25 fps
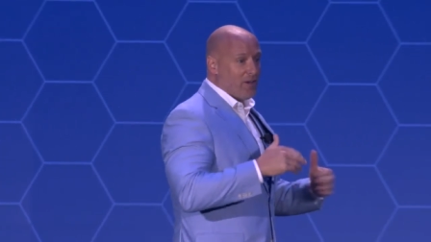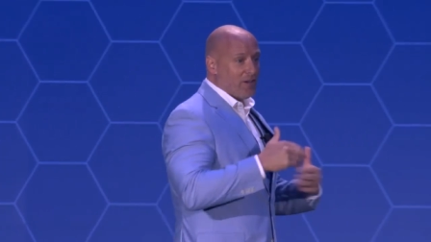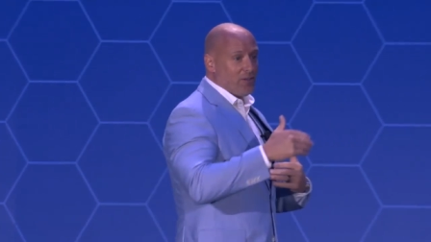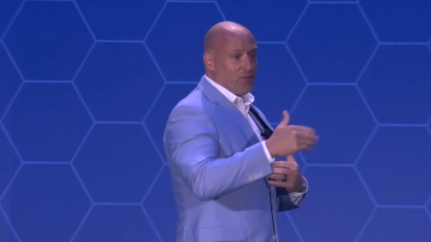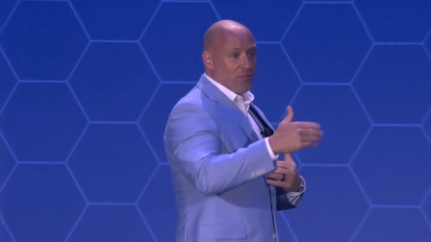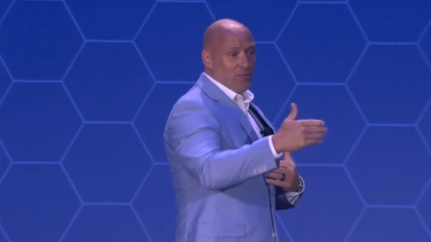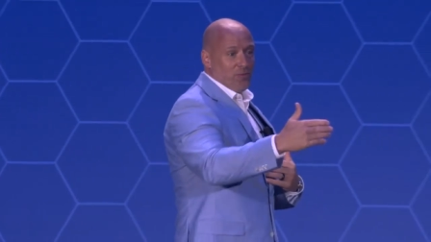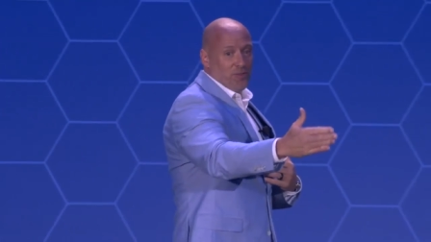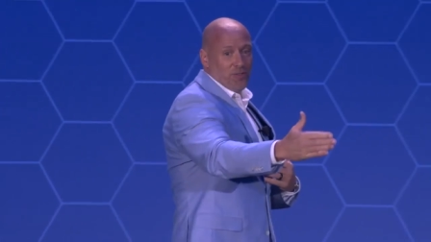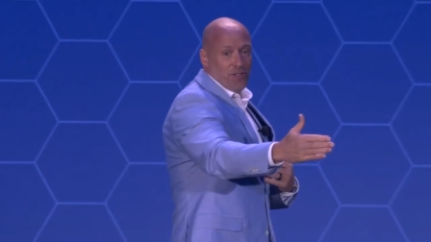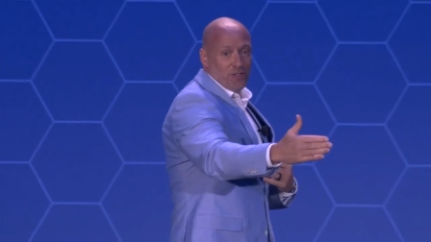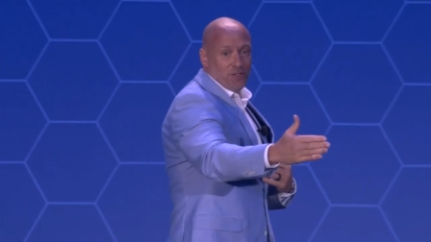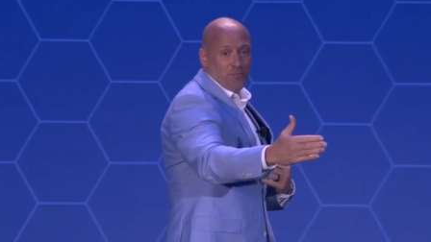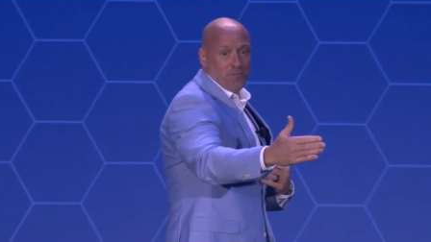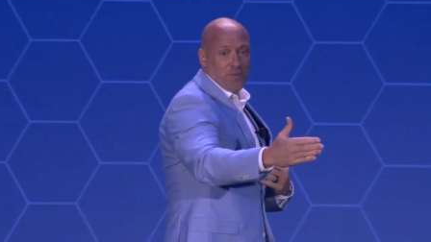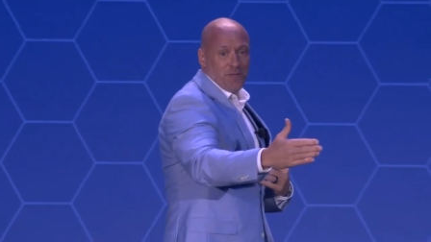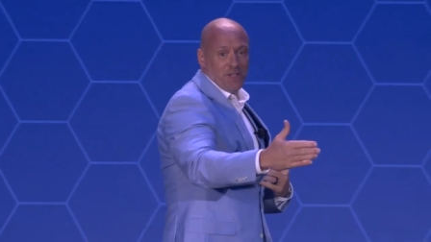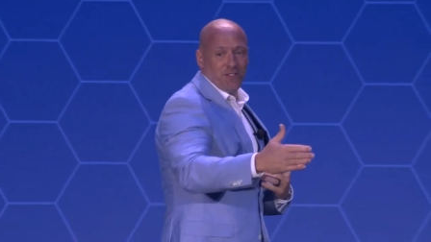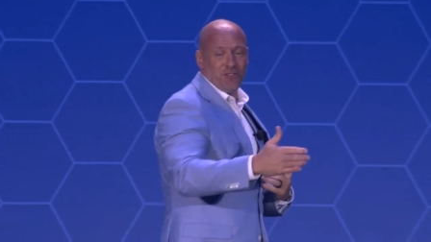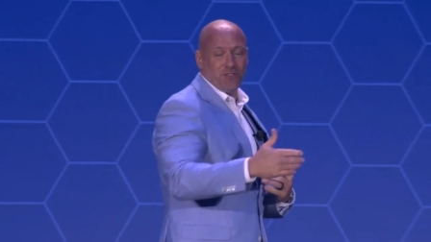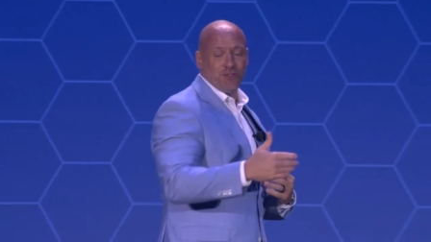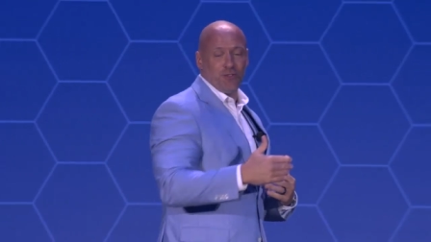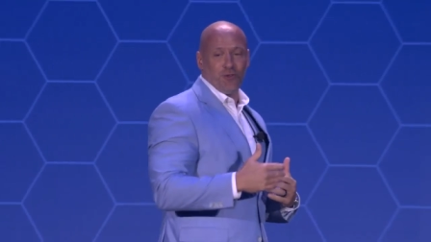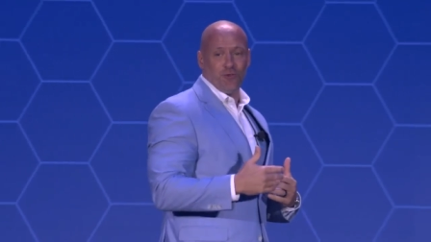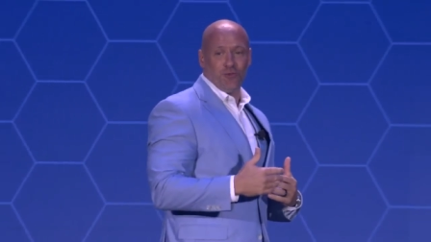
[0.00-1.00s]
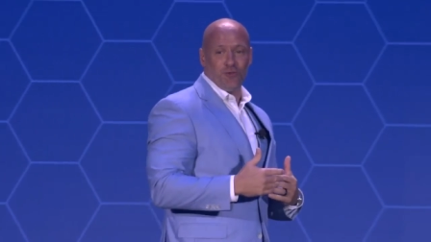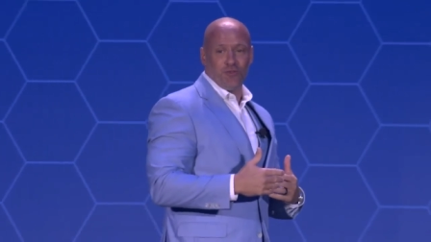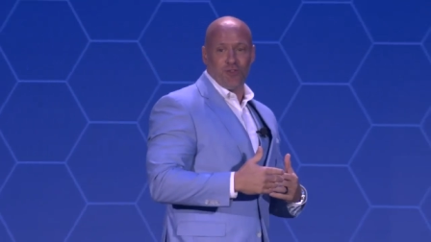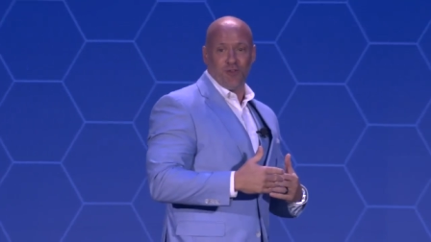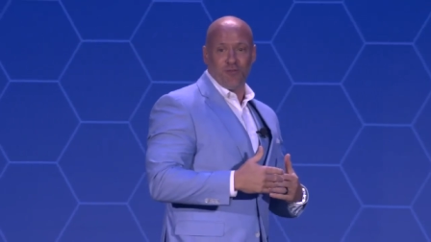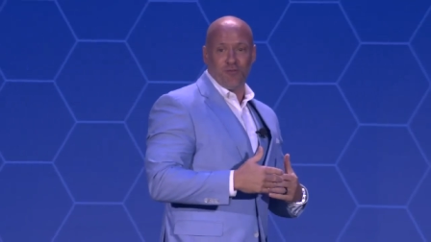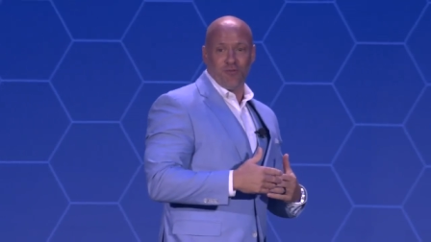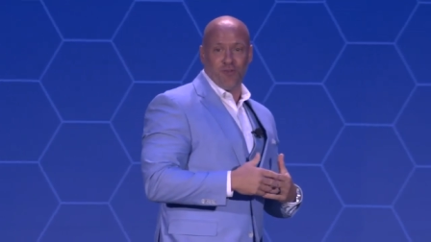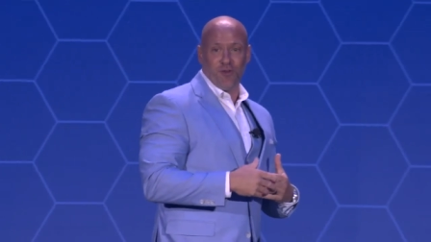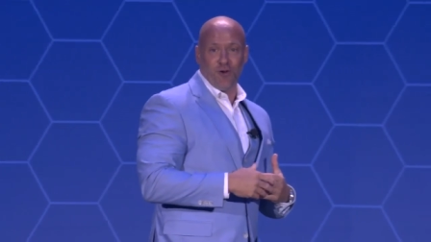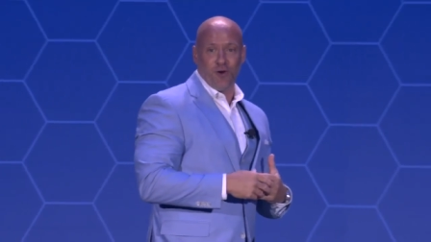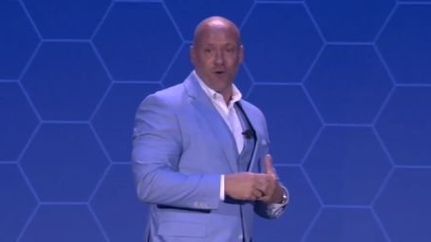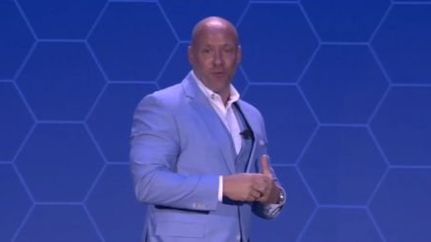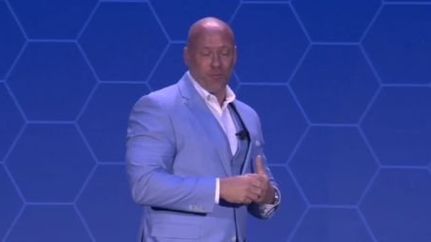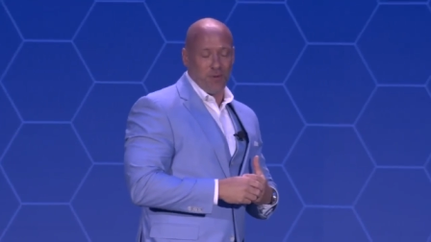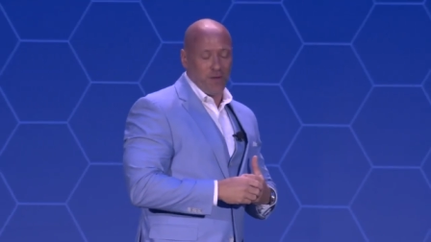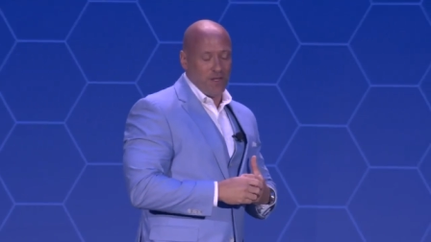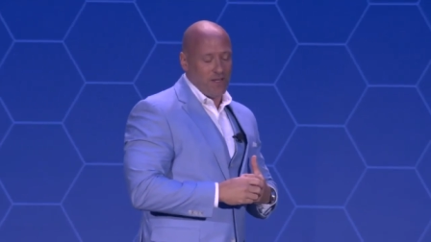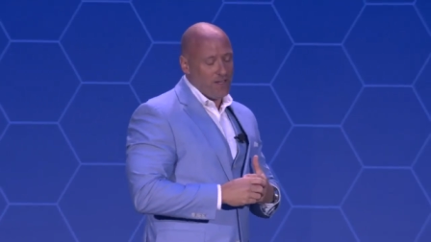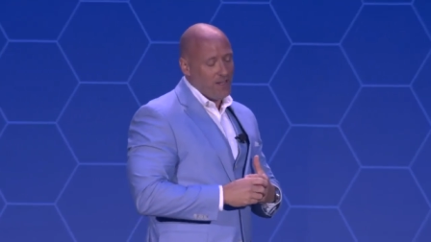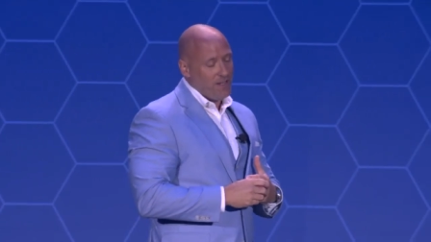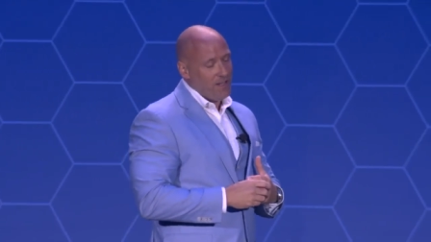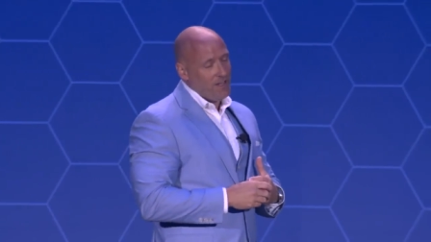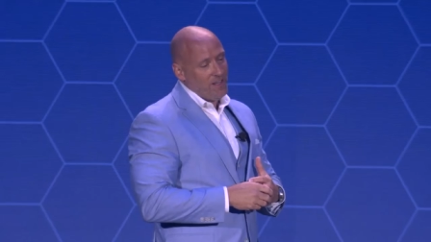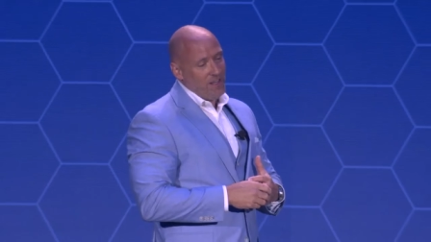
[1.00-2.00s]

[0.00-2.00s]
because it was such big shoes to fill, but